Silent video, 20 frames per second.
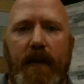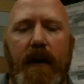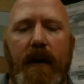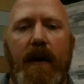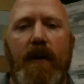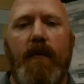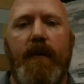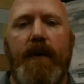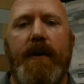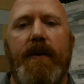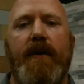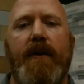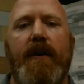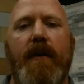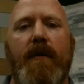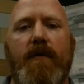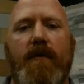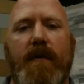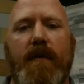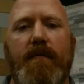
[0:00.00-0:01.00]
When you
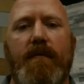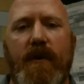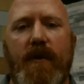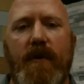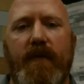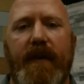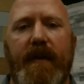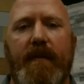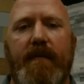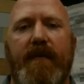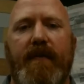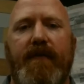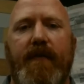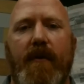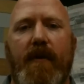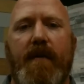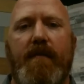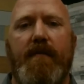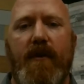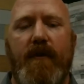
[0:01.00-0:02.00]
go to a movie,
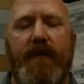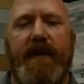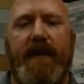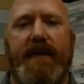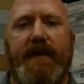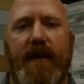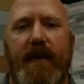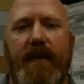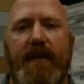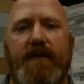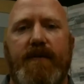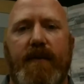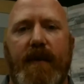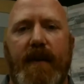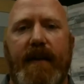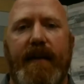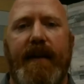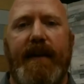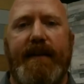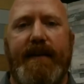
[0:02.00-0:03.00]
before the movie starts, what
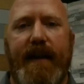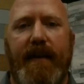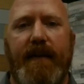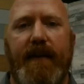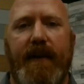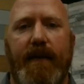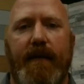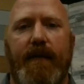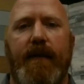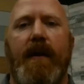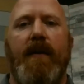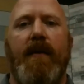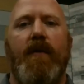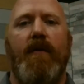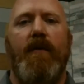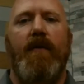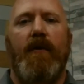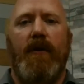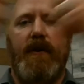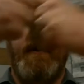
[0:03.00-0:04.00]
do they tell you?
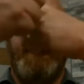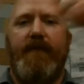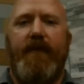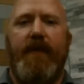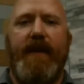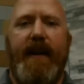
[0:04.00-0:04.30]
Look for the